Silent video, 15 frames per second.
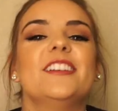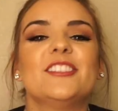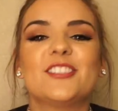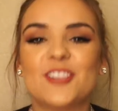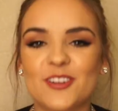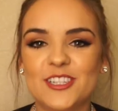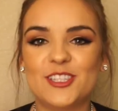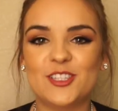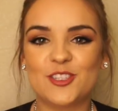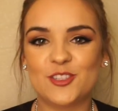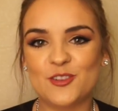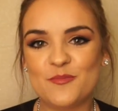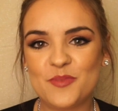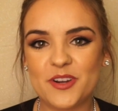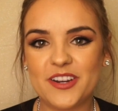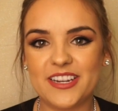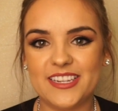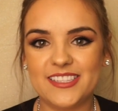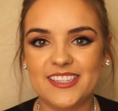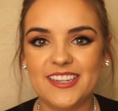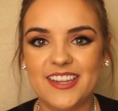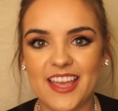so it's super
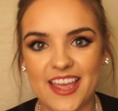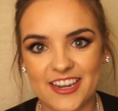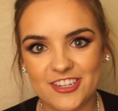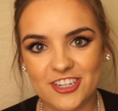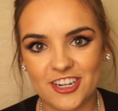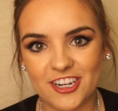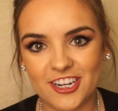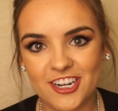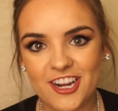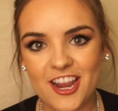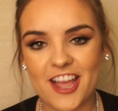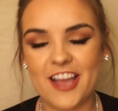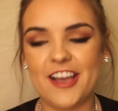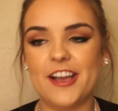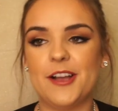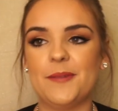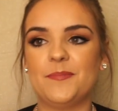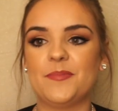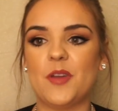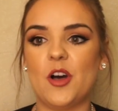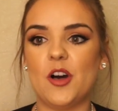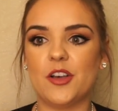easy to enter.
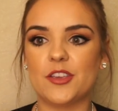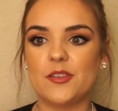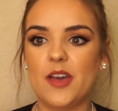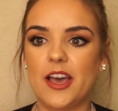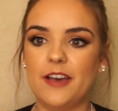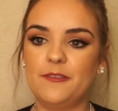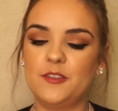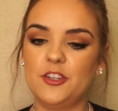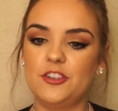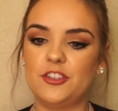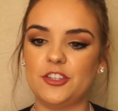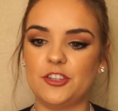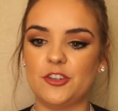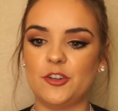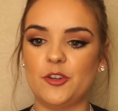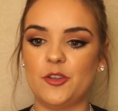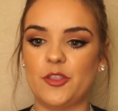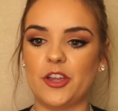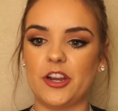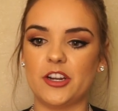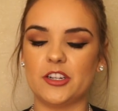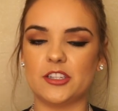Um, all you have to do,
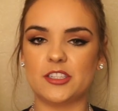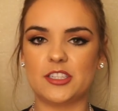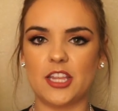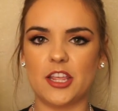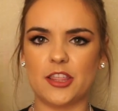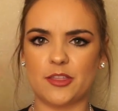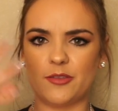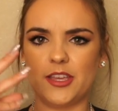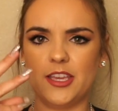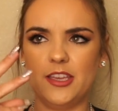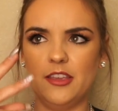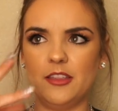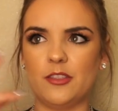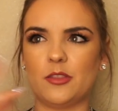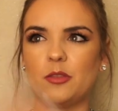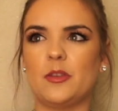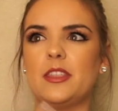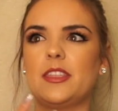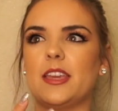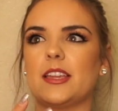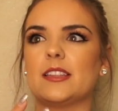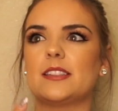there's three, three
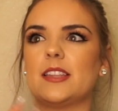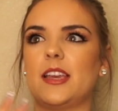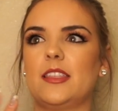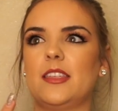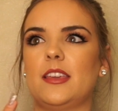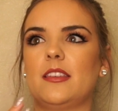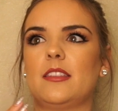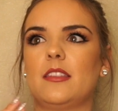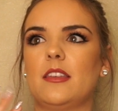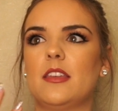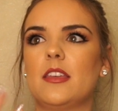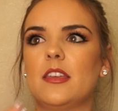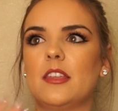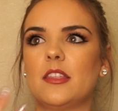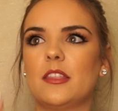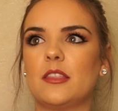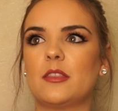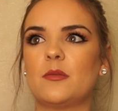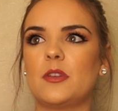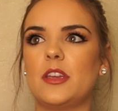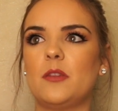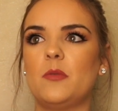things, I think,
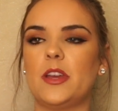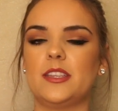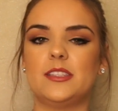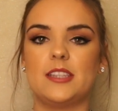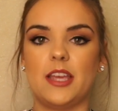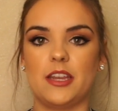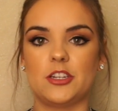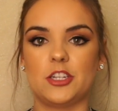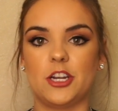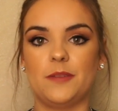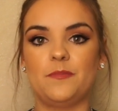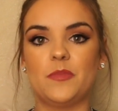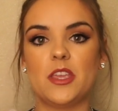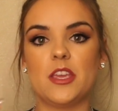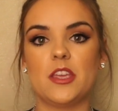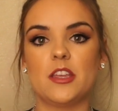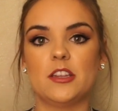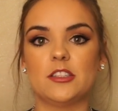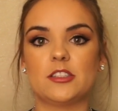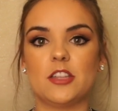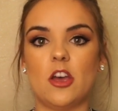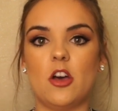three ways to enter.
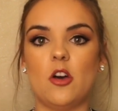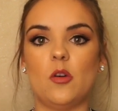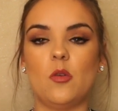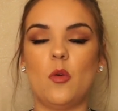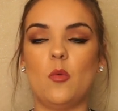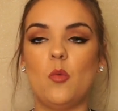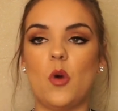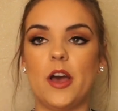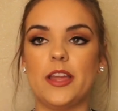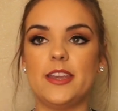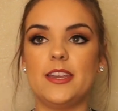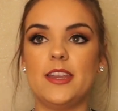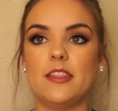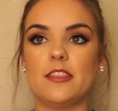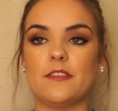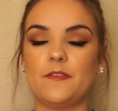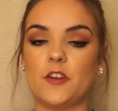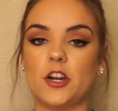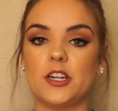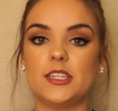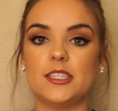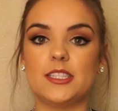So, one, the
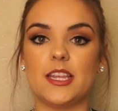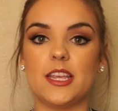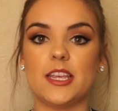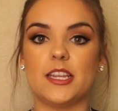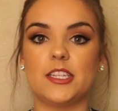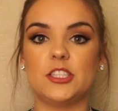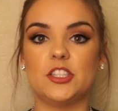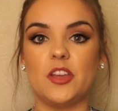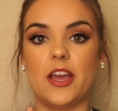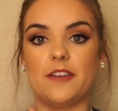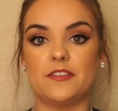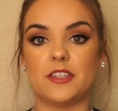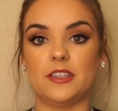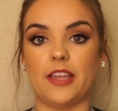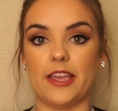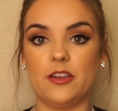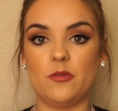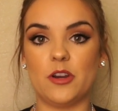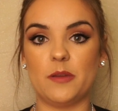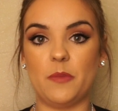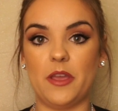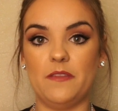first is you have to like
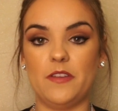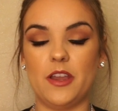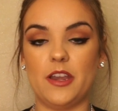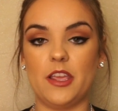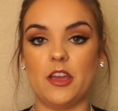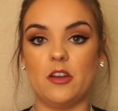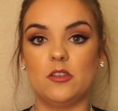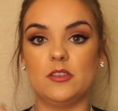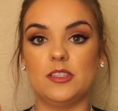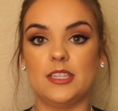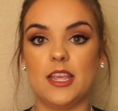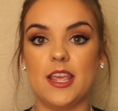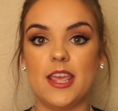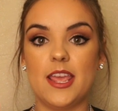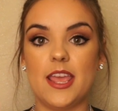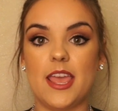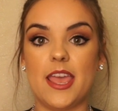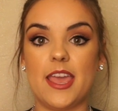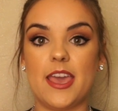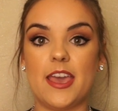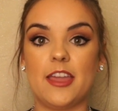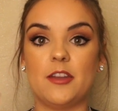one of my videos
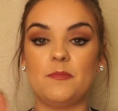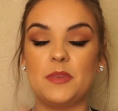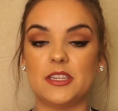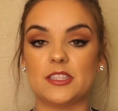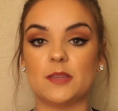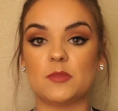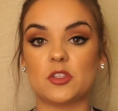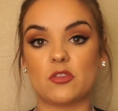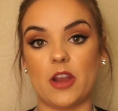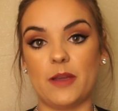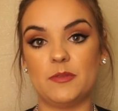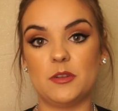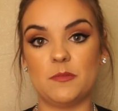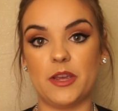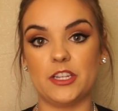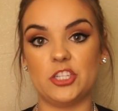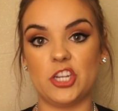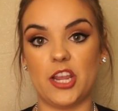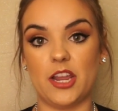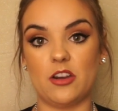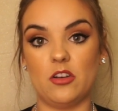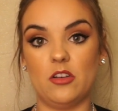and be subscribed to my
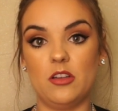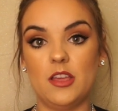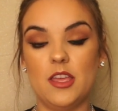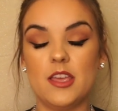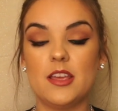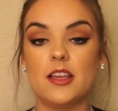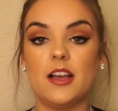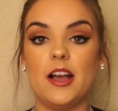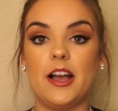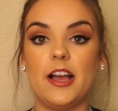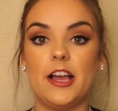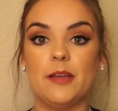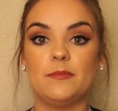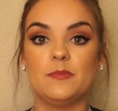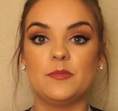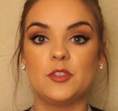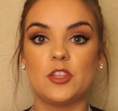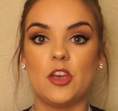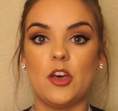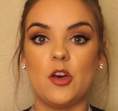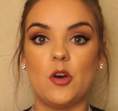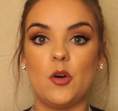channel. Um,
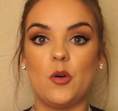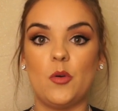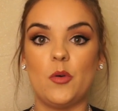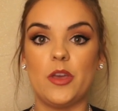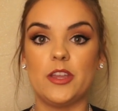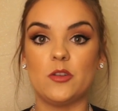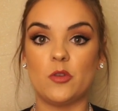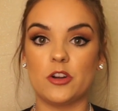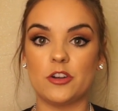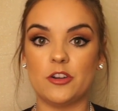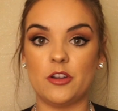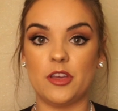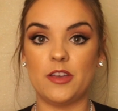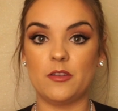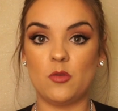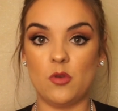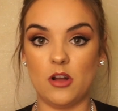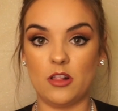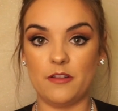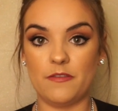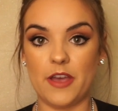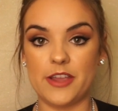so in order to
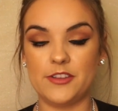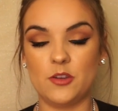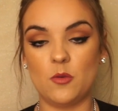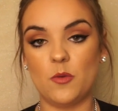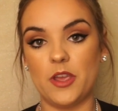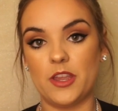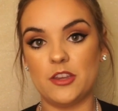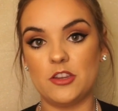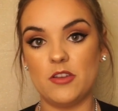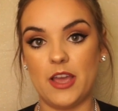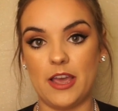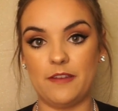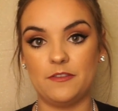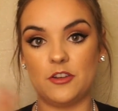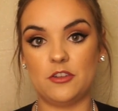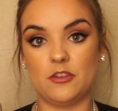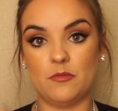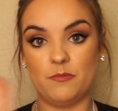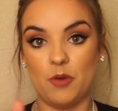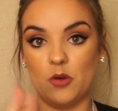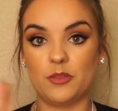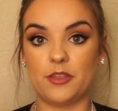qualify to win, you have to do
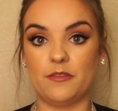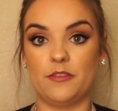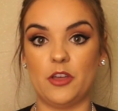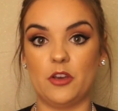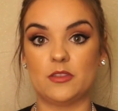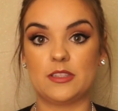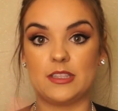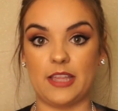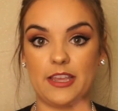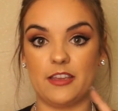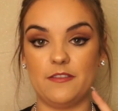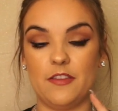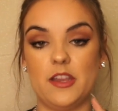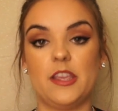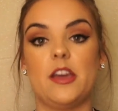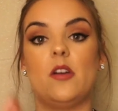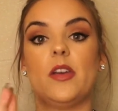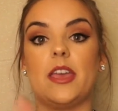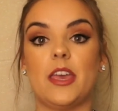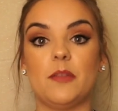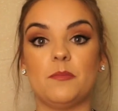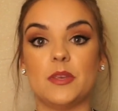both of those, like a video
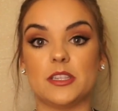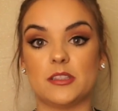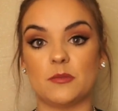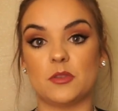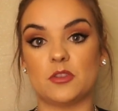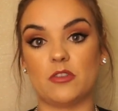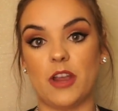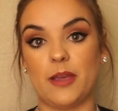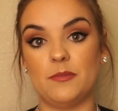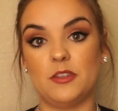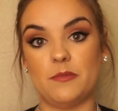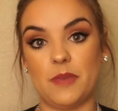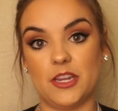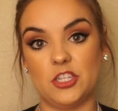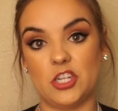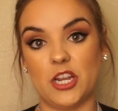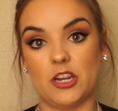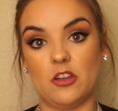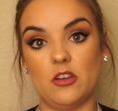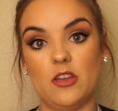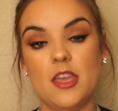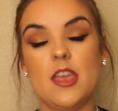and be subscribed to my channel.